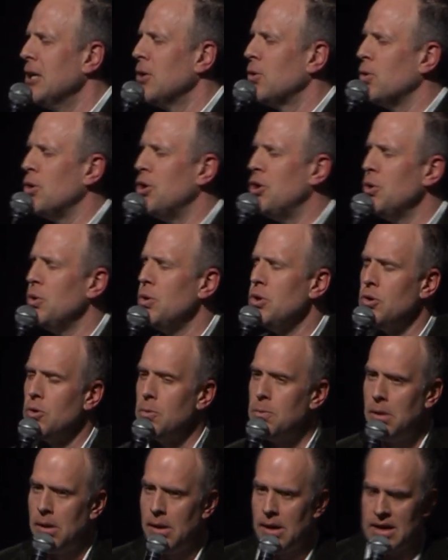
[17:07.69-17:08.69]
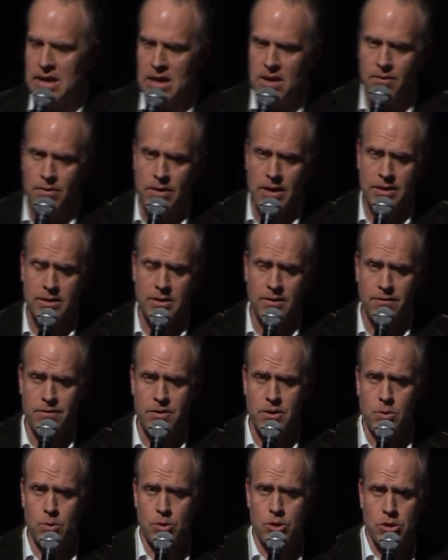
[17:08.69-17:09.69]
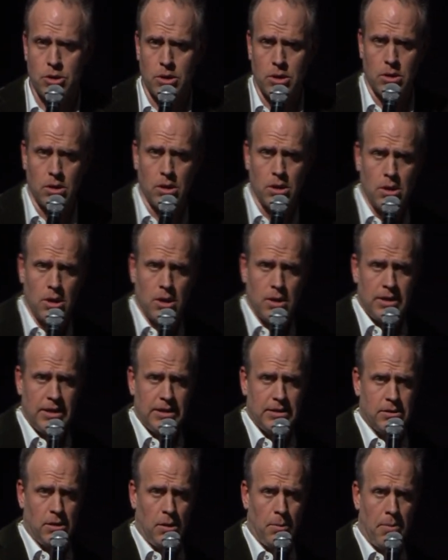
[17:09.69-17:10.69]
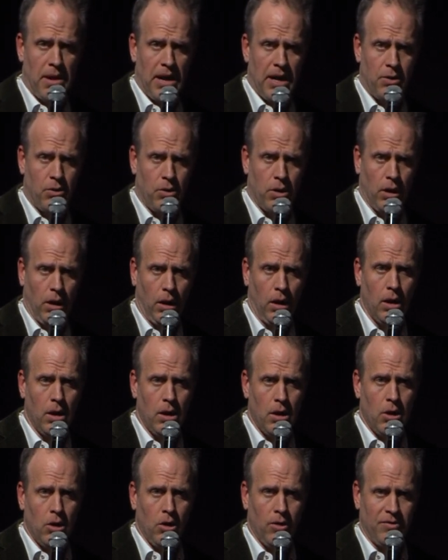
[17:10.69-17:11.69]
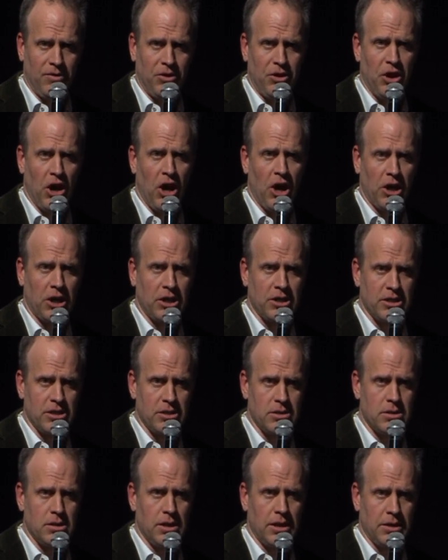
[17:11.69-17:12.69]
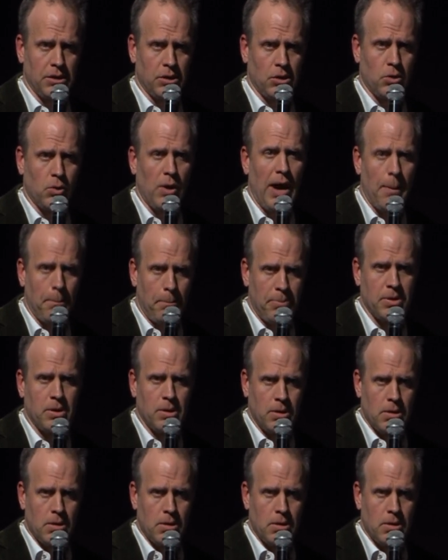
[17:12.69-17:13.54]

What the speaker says: Or do you believe that the future is a barrel of darkness and crap?